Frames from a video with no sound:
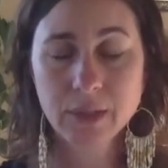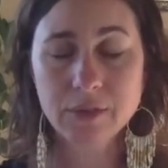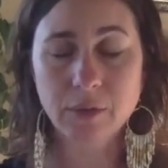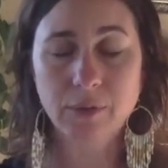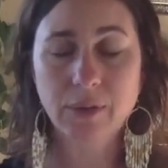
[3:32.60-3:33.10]

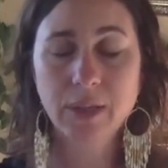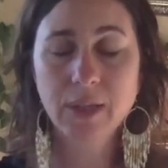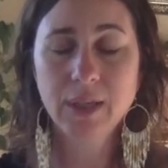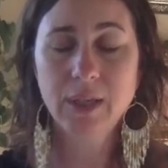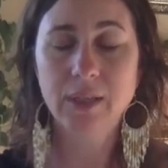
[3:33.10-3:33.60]
So
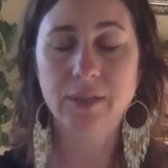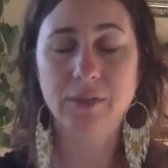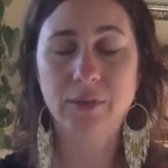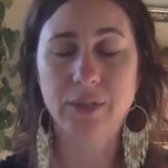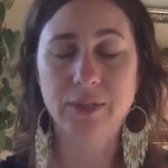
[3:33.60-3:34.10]
let's
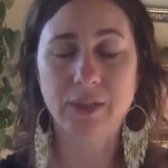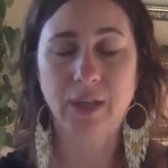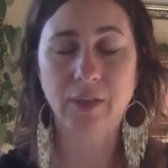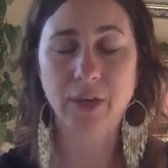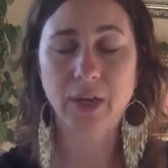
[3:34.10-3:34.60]
do this
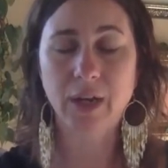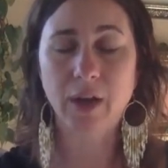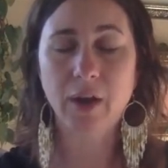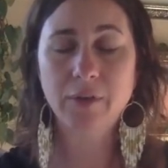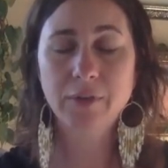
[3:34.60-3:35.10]
together, and I'm
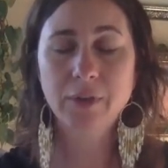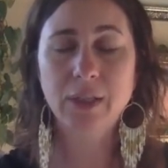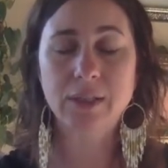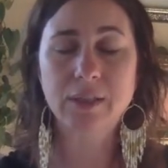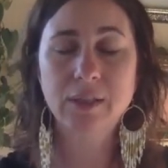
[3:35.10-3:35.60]
going